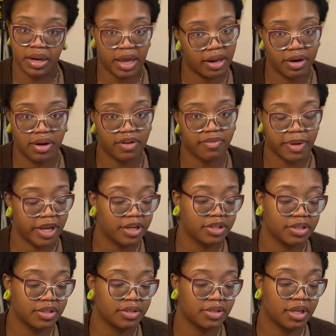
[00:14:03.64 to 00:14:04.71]
add enough
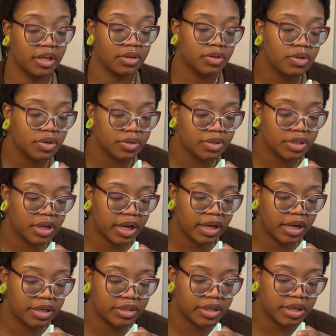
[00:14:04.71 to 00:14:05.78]
pages. It looked like
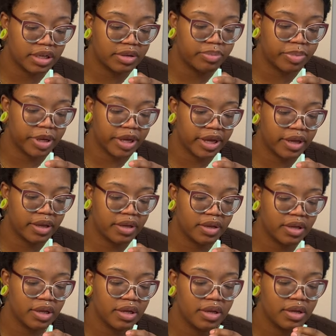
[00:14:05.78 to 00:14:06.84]
I did, but
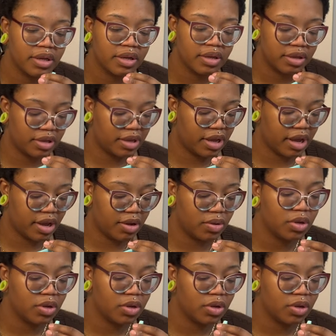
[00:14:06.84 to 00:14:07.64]
yeah.